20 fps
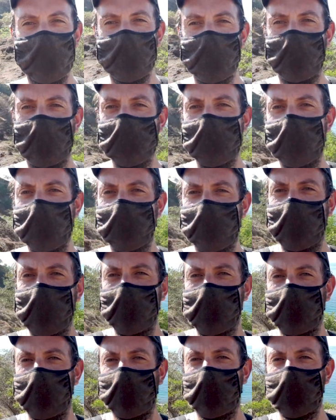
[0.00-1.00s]
is one of my
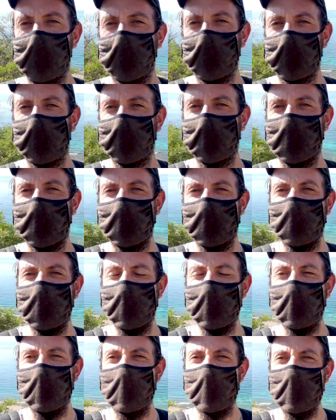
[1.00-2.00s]
favorite spots
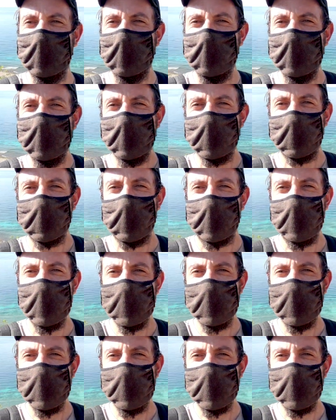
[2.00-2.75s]
right